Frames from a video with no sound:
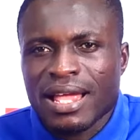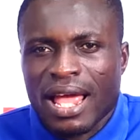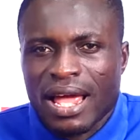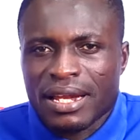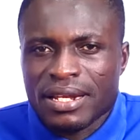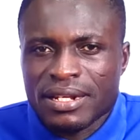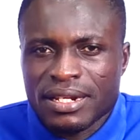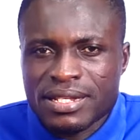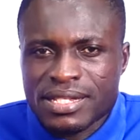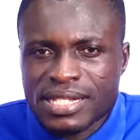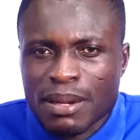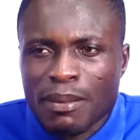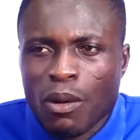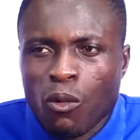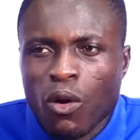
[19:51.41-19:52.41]
And then in
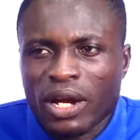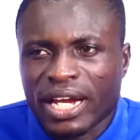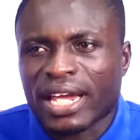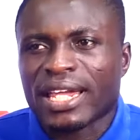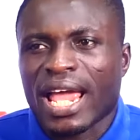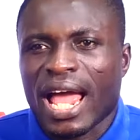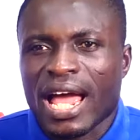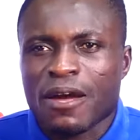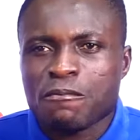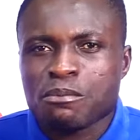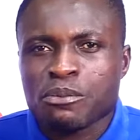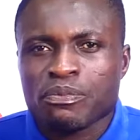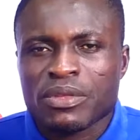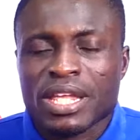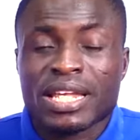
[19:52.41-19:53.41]
summer walk here.
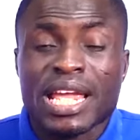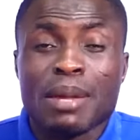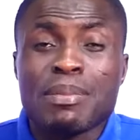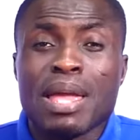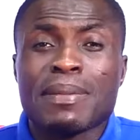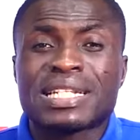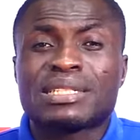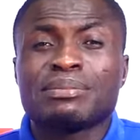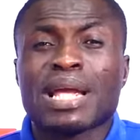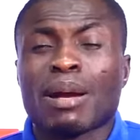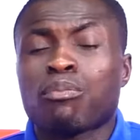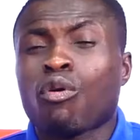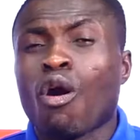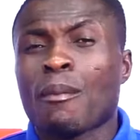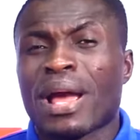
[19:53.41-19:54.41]
And kebi a bit me a
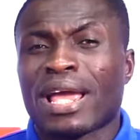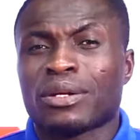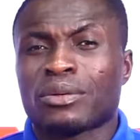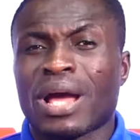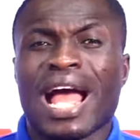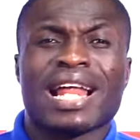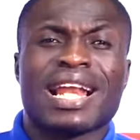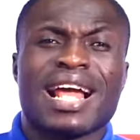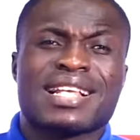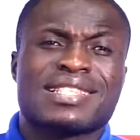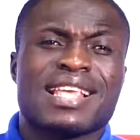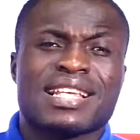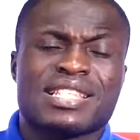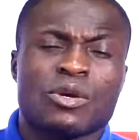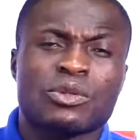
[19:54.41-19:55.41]
bow man. And
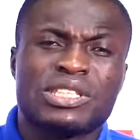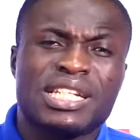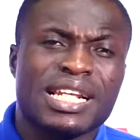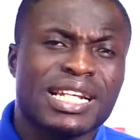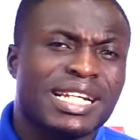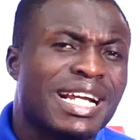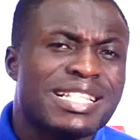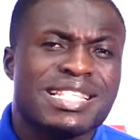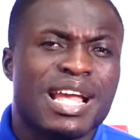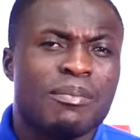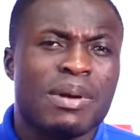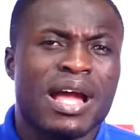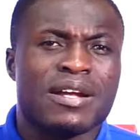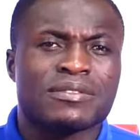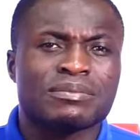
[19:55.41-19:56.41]
answer say utien in
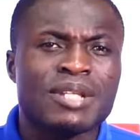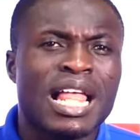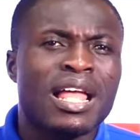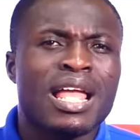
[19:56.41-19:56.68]
kasema.